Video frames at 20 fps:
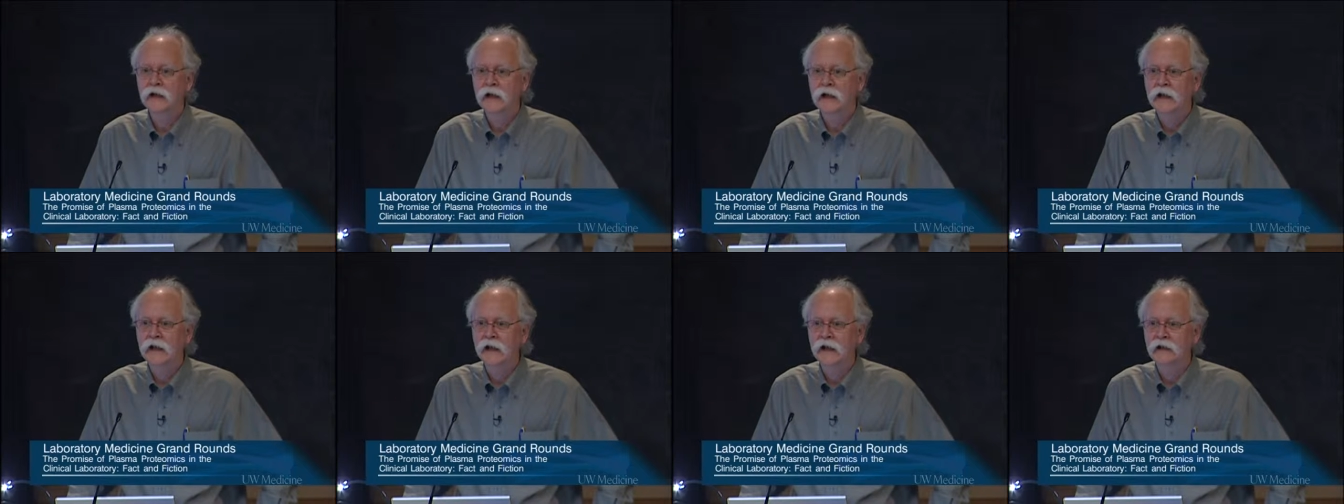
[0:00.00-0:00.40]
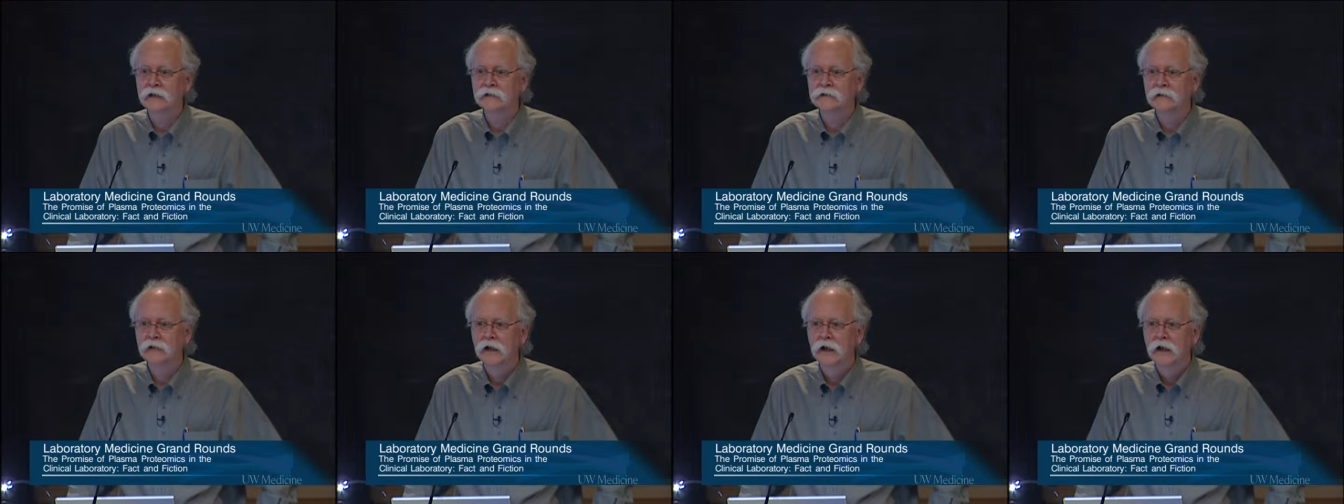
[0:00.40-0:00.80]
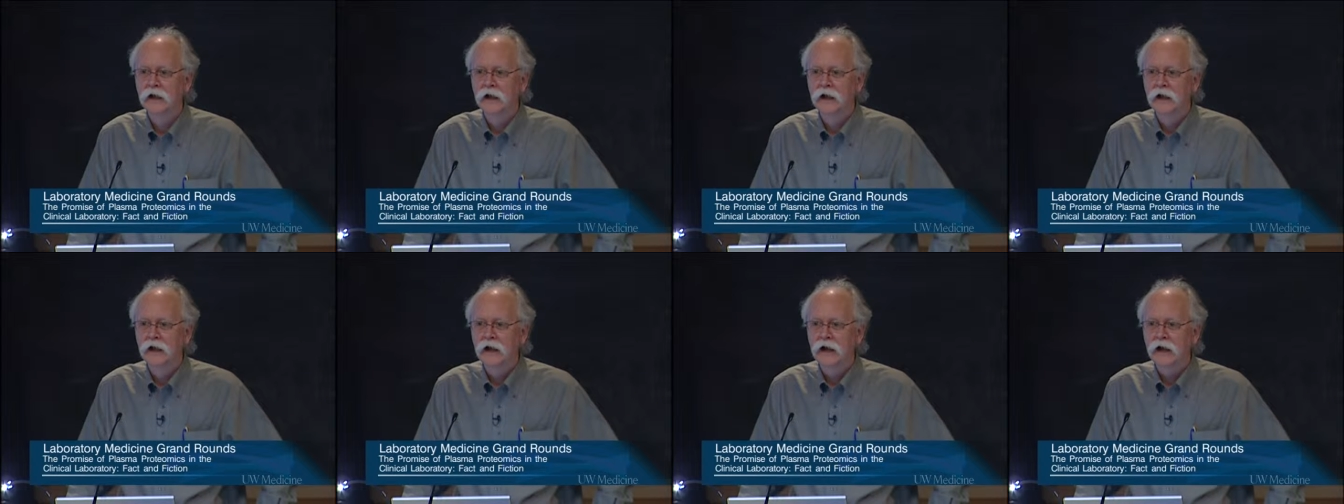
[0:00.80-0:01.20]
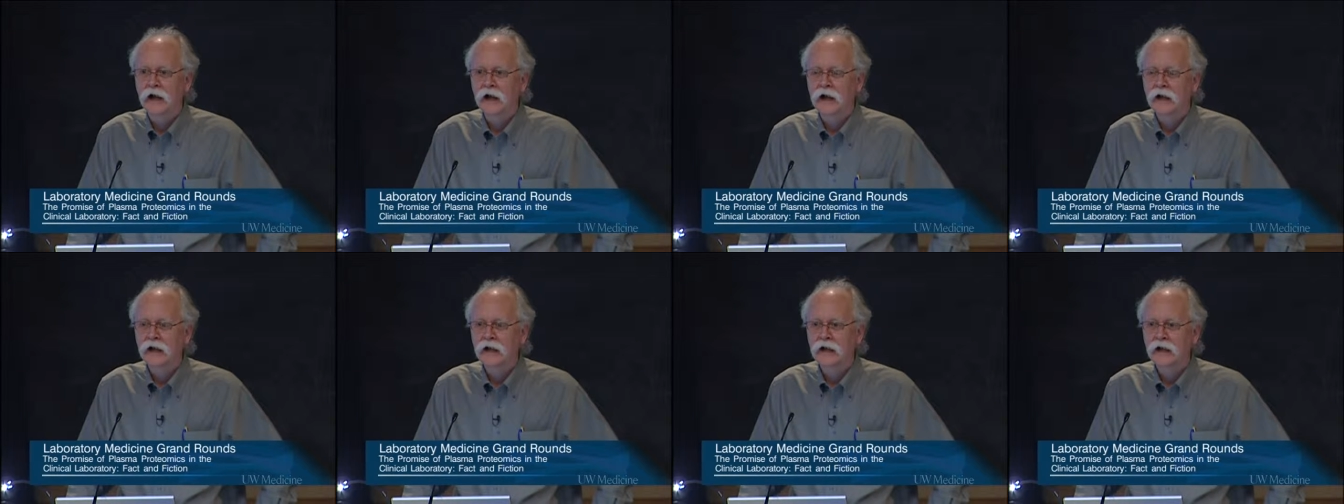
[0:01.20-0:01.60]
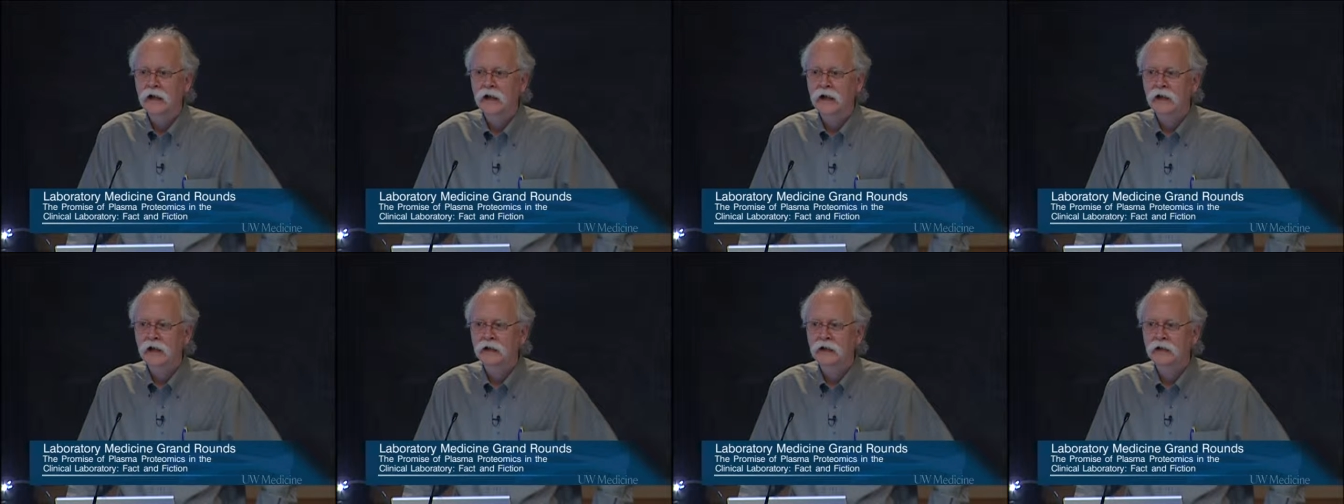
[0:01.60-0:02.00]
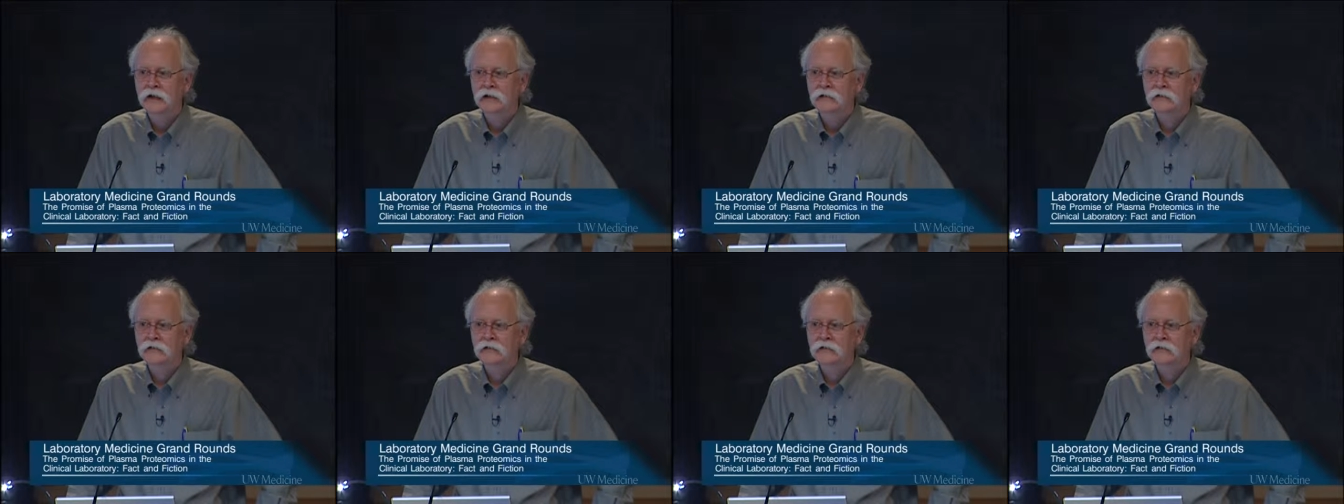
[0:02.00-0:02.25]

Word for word: analytes. I, I